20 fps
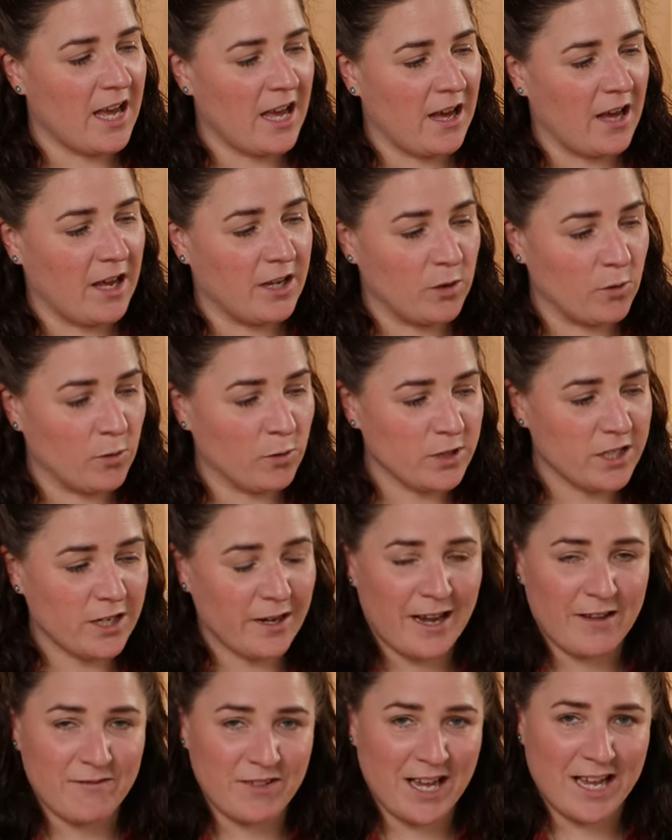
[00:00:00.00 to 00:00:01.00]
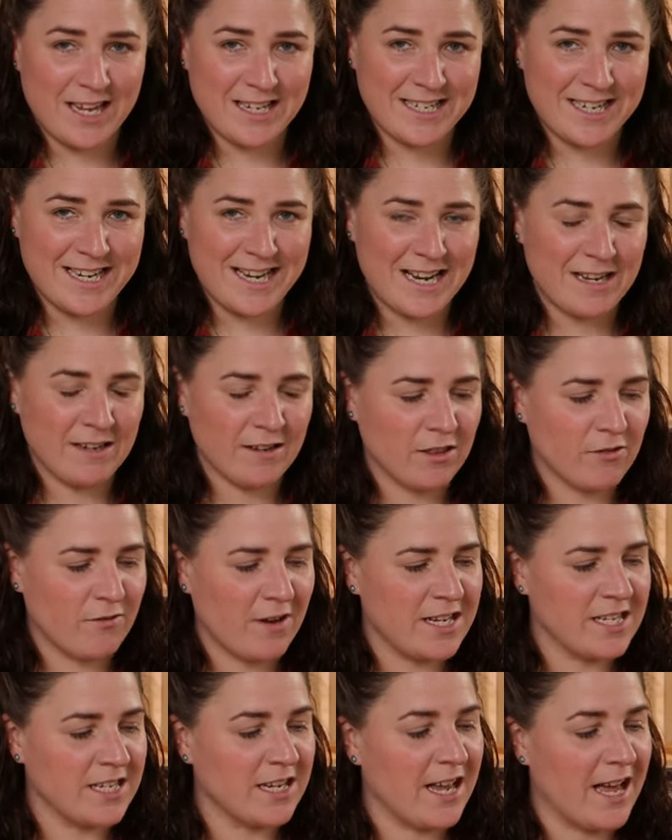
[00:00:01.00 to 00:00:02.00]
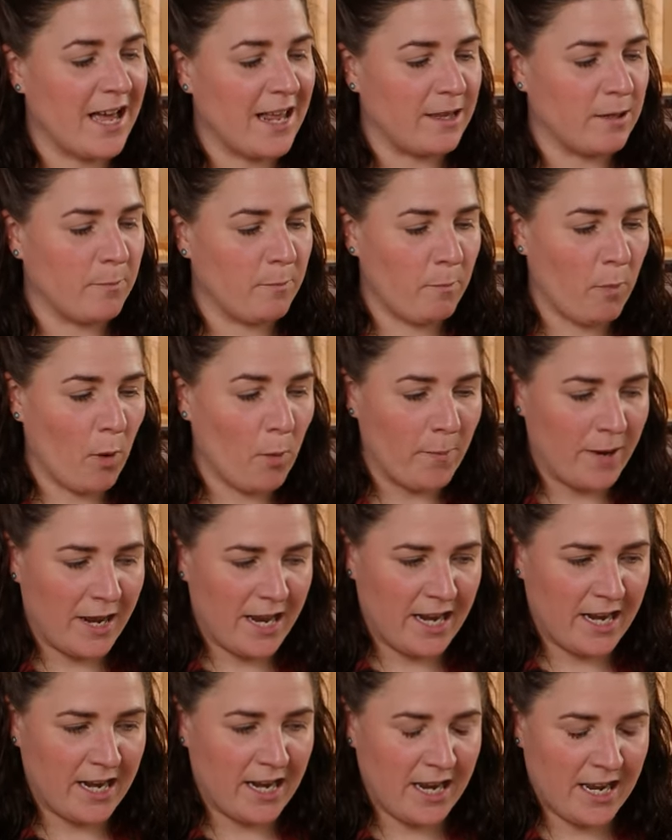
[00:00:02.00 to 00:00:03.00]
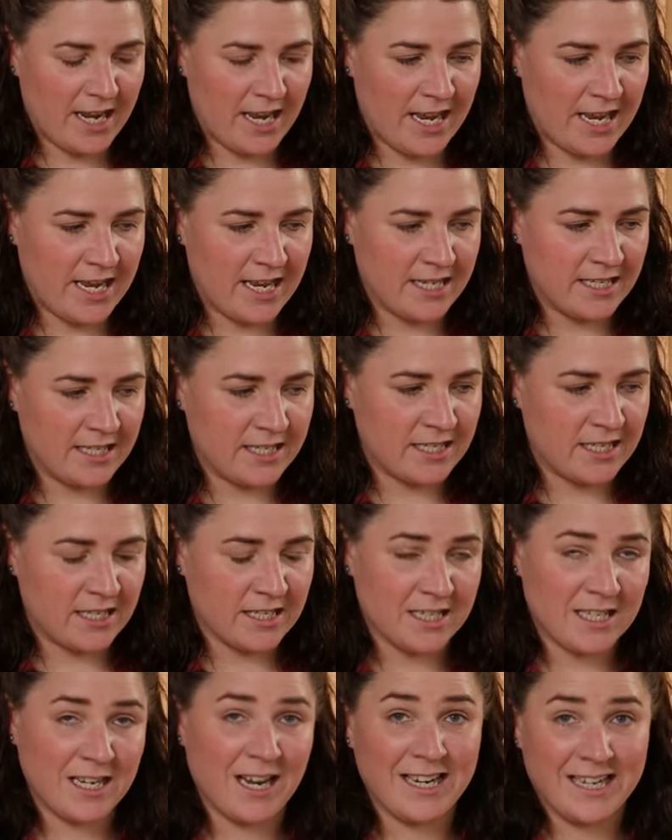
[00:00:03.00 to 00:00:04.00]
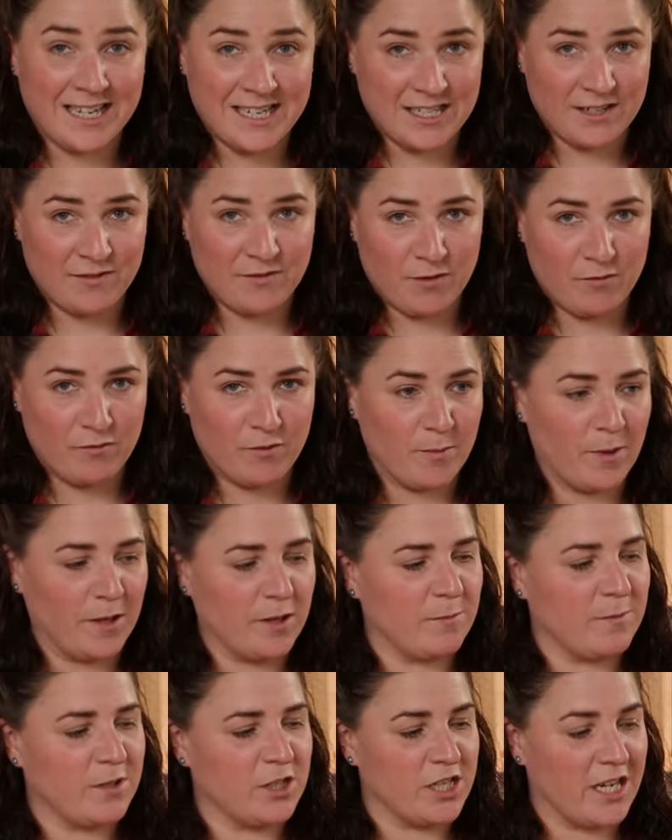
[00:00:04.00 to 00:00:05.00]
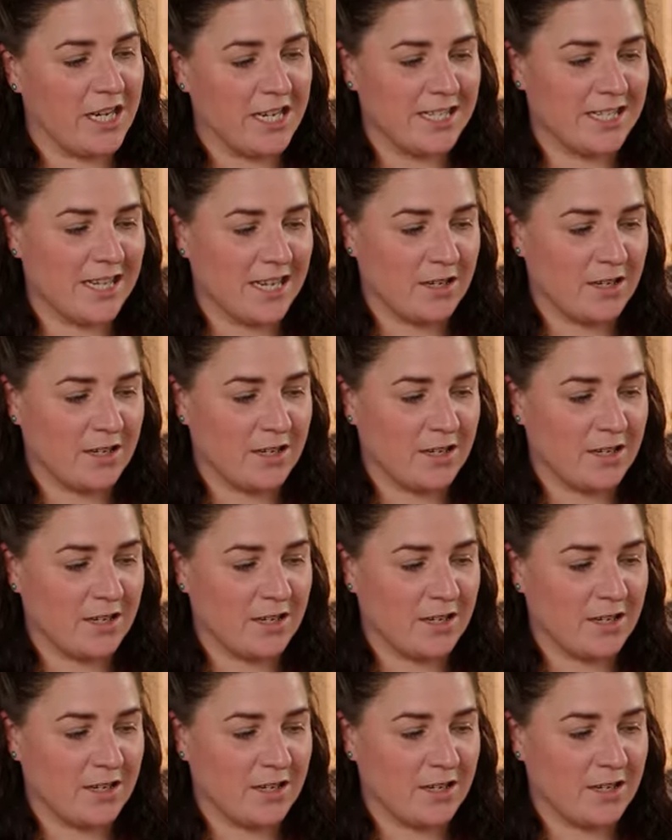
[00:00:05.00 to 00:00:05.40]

Uh, you also have a handy needle threader, and the bobbin is slightly different from other machines